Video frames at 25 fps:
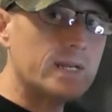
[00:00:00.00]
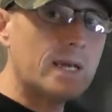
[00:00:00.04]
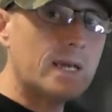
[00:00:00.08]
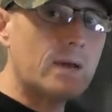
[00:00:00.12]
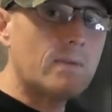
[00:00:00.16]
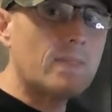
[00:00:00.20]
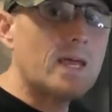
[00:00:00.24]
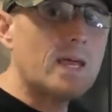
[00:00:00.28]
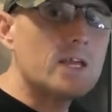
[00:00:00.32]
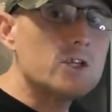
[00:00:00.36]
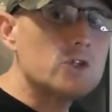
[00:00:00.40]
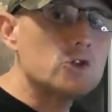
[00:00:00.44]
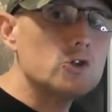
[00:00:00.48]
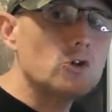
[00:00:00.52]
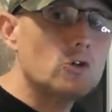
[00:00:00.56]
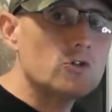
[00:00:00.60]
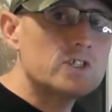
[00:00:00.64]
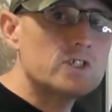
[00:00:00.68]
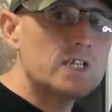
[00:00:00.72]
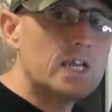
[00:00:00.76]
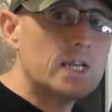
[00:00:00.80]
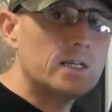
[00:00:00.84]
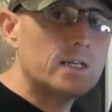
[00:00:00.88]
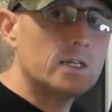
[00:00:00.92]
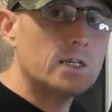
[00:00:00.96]
right? Now, that's
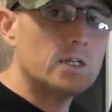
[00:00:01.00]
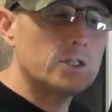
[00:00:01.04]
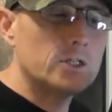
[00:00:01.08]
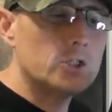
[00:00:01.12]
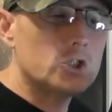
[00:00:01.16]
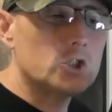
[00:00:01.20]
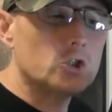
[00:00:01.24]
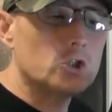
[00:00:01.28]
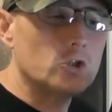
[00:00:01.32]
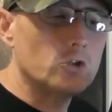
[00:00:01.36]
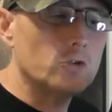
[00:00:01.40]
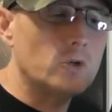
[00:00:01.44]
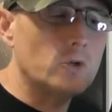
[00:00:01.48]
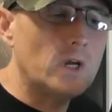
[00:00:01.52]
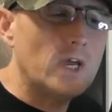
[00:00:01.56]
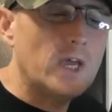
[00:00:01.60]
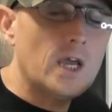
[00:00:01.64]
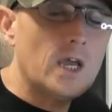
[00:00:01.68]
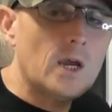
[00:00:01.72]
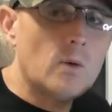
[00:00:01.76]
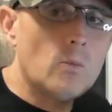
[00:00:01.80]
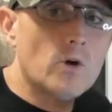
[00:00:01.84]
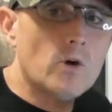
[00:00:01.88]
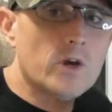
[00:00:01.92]
not technically true.